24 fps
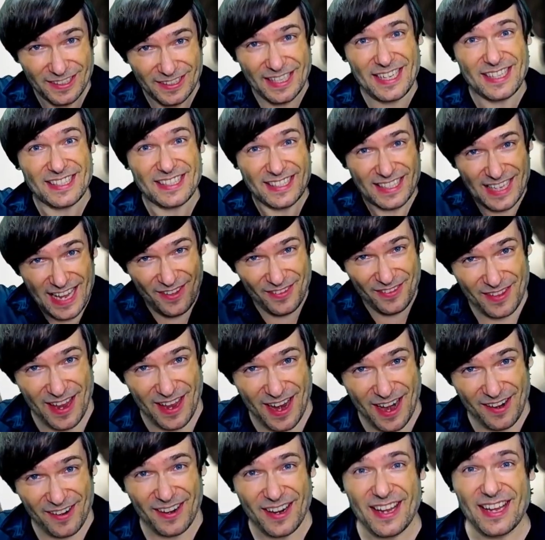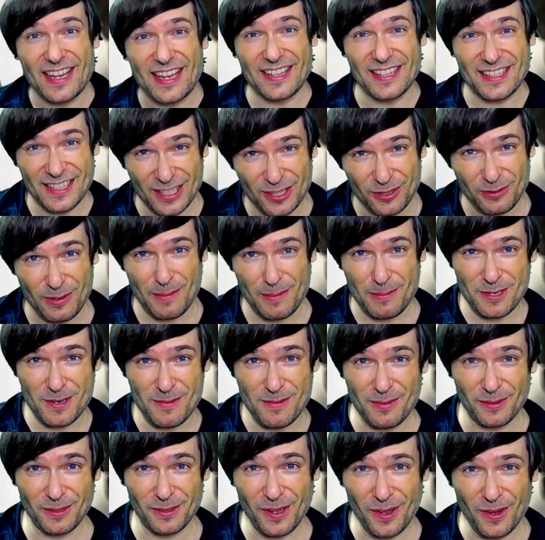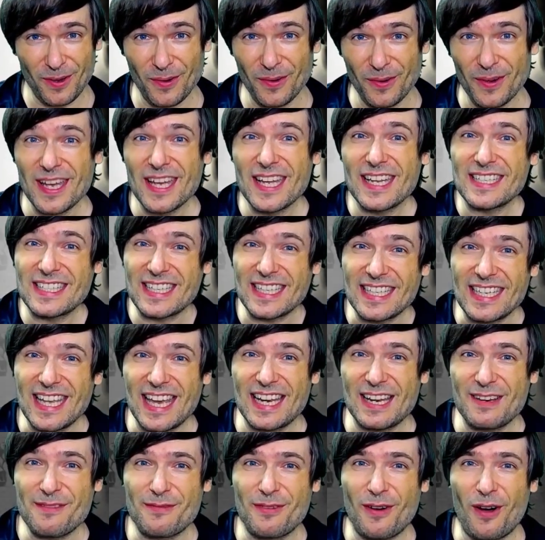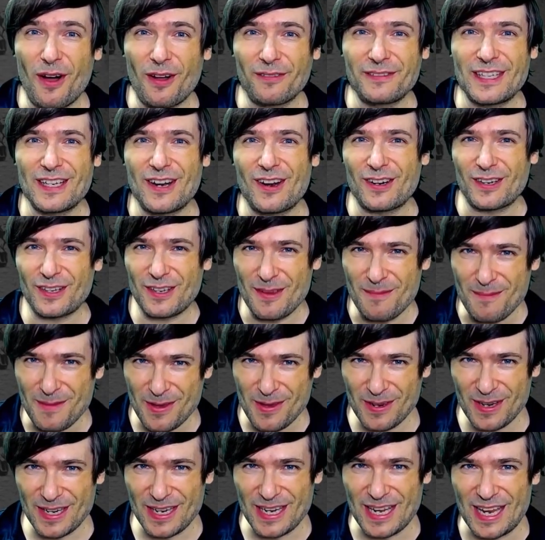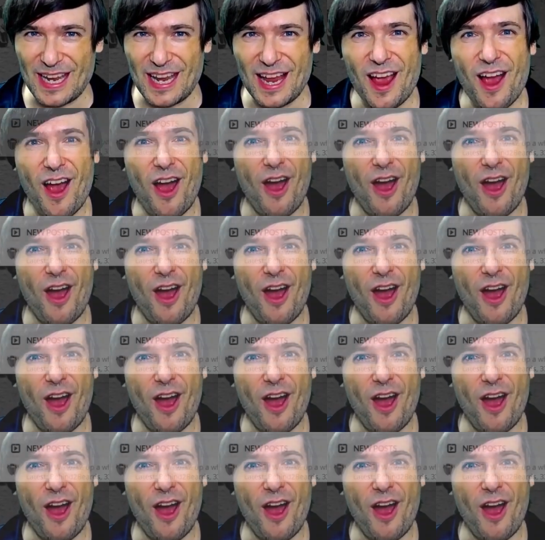the links down there in the description below to get involved in our community,